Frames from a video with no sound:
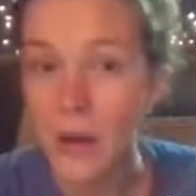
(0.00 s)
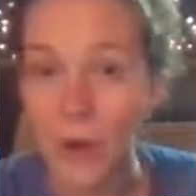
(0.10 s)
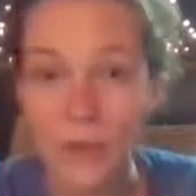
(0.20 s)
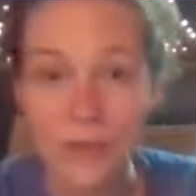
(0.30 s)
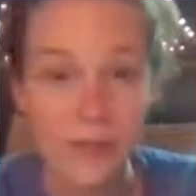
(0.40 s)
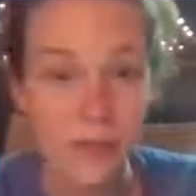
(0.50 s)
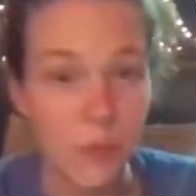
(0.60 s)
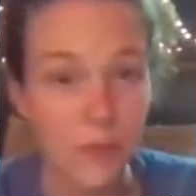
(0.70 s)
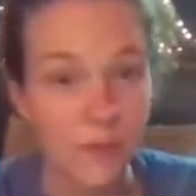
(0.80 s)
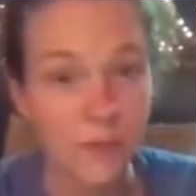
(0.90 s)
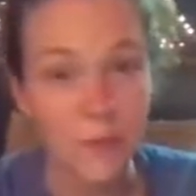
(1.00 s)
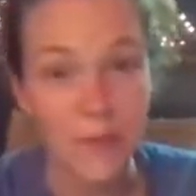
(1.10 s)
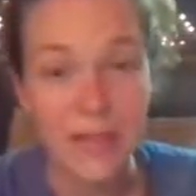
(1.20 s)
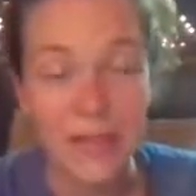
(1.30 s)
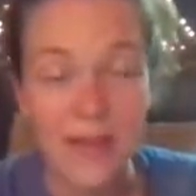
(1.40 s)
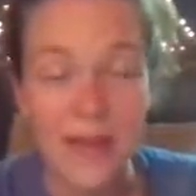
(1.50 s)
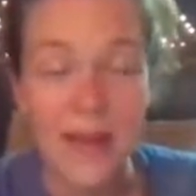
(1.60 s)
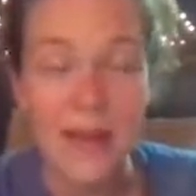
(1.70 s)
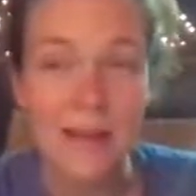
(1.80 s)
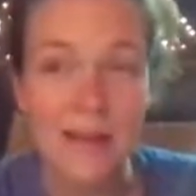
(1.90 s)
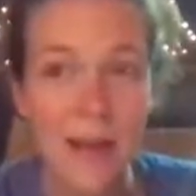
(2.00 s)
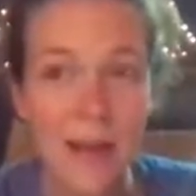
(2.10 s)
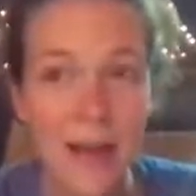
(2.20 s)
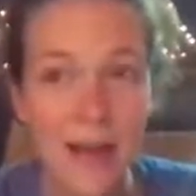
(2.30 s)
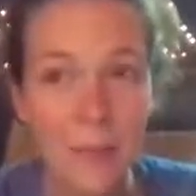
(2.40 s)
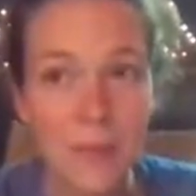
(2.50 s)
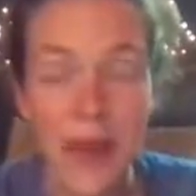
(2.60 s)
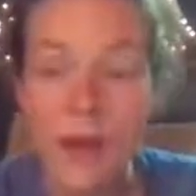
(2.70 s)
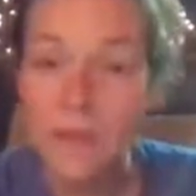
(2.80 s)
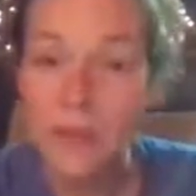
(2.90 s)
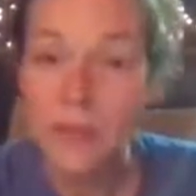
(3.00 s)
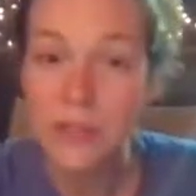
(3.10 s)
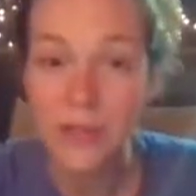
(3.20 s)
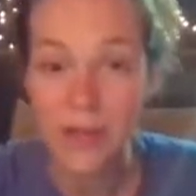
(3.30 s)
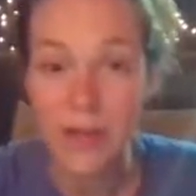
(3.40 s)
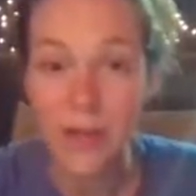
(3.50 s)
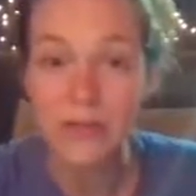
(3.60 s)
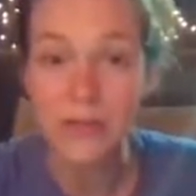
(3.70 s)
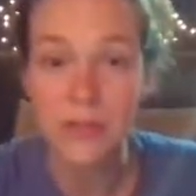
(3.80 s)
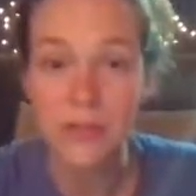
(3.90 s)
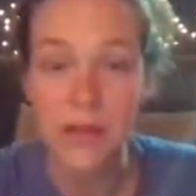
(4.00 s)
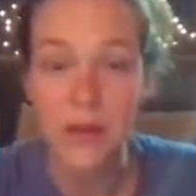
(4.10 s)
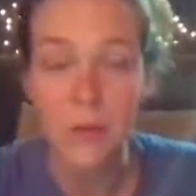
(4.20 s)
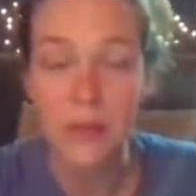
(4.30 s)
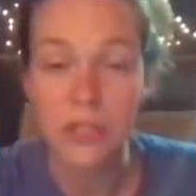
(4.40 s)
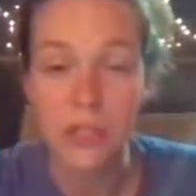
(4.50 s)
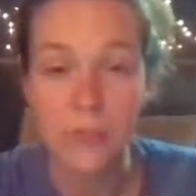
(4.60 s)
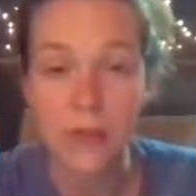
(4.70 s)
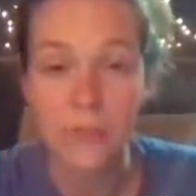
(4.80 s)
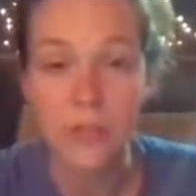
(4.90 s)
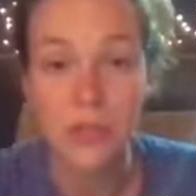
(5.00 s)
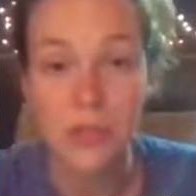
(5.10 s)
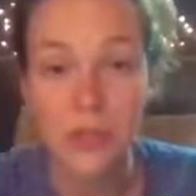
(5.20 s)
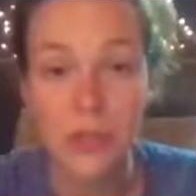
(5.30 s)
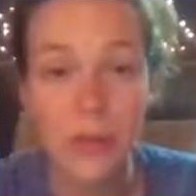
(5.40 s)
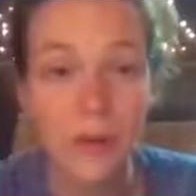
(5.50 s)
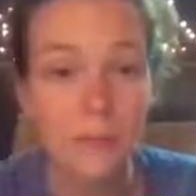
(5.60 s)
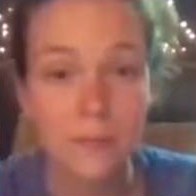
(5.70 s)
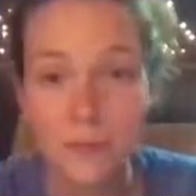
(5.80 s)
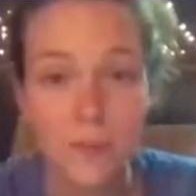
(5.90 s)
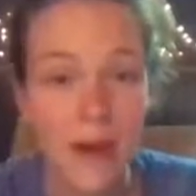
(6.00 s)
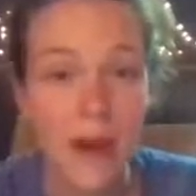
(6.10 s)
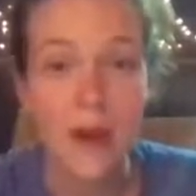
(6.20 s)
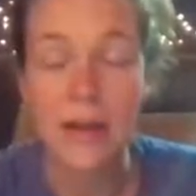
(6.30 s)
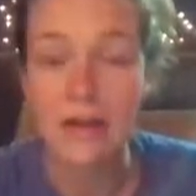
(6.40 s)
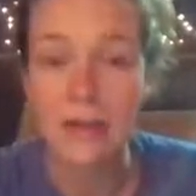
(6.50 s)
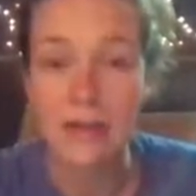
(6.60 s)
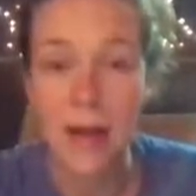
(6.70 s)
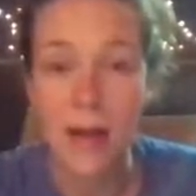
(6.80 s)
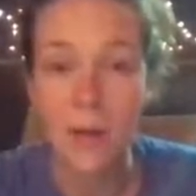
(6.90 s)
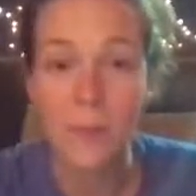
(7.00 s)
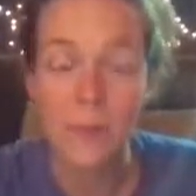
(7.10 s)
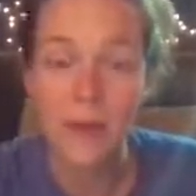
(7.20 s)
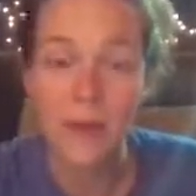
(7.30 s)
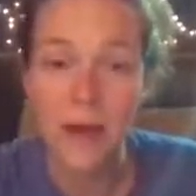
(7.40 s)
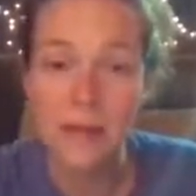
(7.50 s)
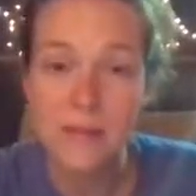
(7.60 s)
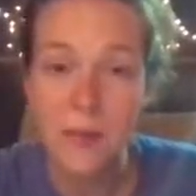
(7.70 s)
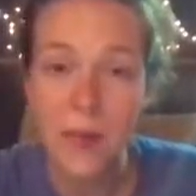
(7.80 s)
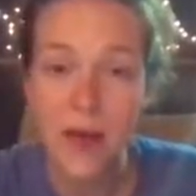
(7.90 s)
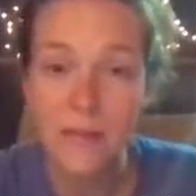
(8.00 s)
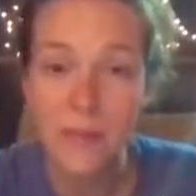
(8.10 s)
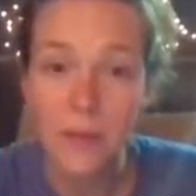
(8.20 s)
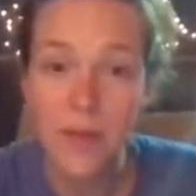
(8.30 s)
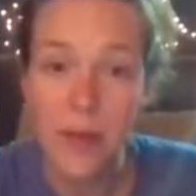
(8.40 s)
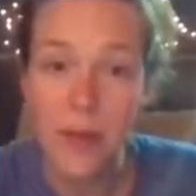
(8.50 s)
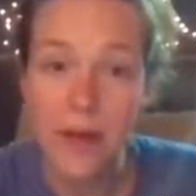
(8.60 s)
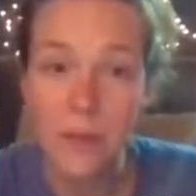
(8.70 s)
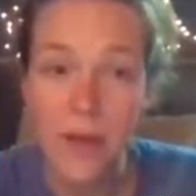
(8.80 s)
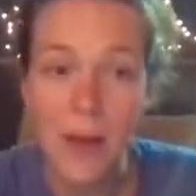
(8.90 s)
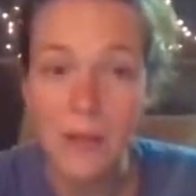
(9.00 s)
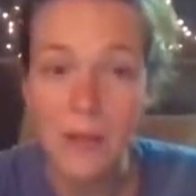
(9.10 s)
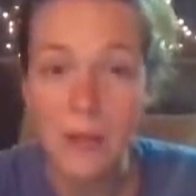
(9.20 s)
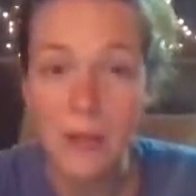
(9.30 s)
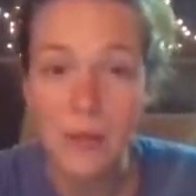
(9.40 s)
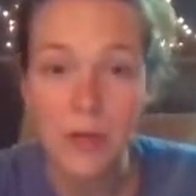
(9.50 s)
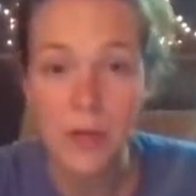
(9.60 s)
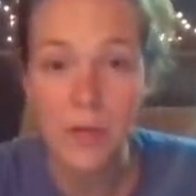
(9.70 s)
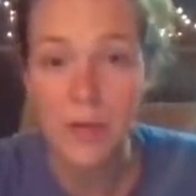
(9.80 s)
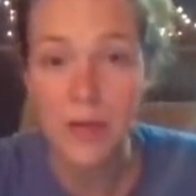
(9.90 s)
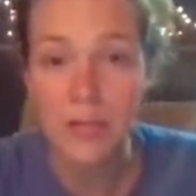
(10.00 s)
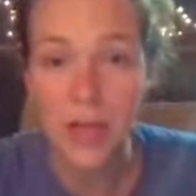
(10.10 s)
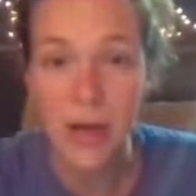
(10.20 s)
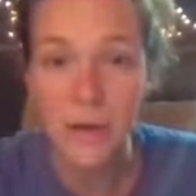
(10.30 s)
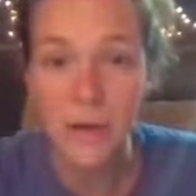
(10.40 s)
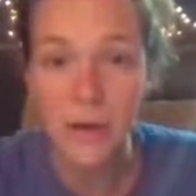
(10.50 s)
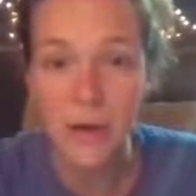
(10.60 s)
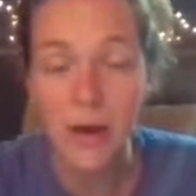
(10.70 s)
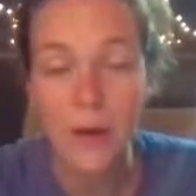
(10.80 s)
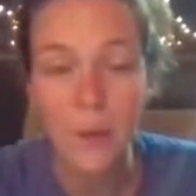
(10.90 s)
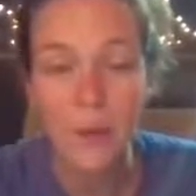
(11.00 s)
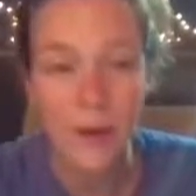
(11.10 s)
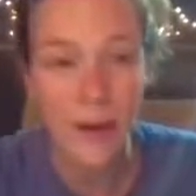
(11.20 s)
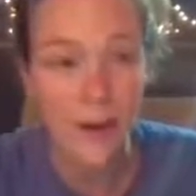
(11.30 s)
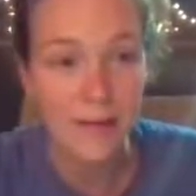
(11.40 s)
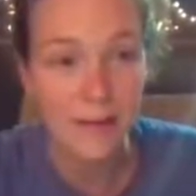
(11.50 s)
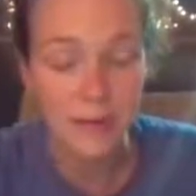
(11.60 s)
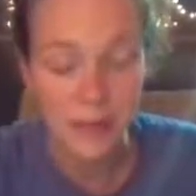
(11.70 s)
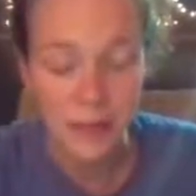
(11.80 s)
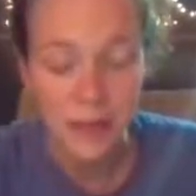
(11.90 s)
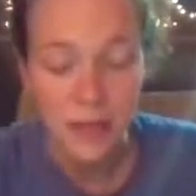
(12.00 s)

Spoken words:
know this is working for me, and I'm not really sure the answer to that question, but I'm sure Marion can help me with that. So after we hang up, I'm going to put you in a three-way chat with her, and we'll ask.